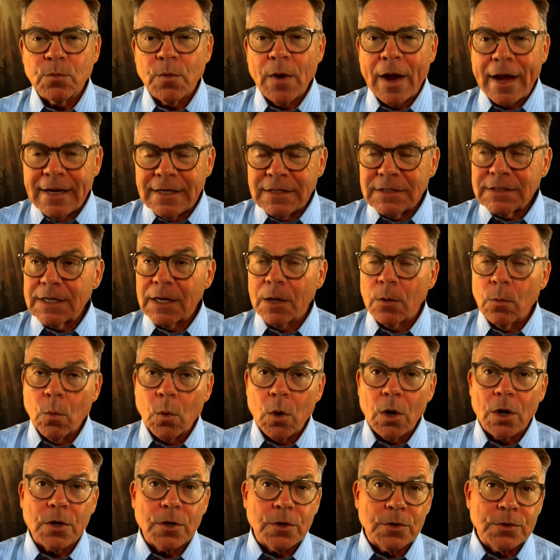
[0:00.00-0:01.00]
raising
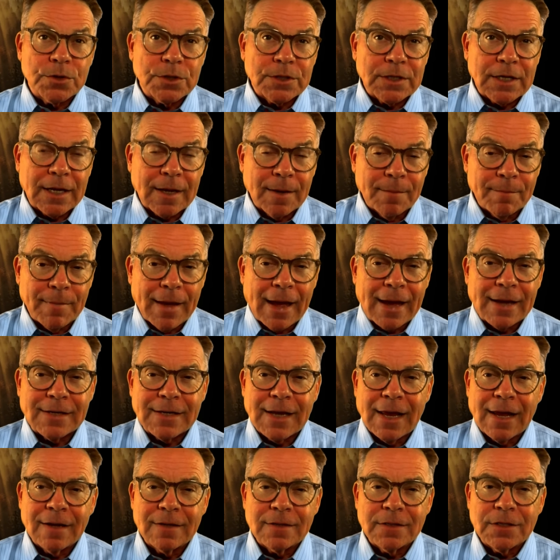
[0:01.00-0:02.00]
workers to come back
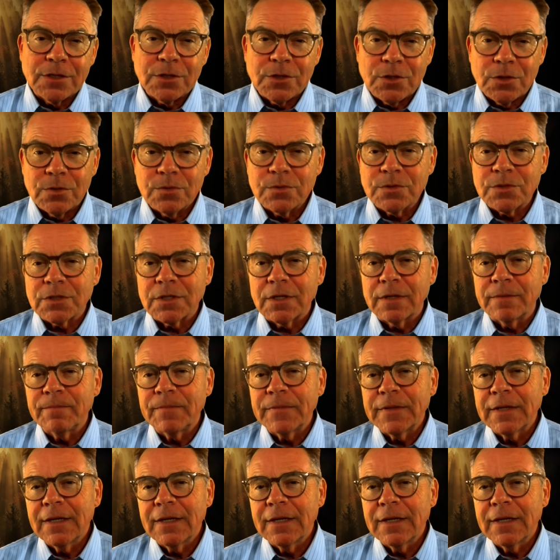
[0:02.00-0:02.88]
down to Houston.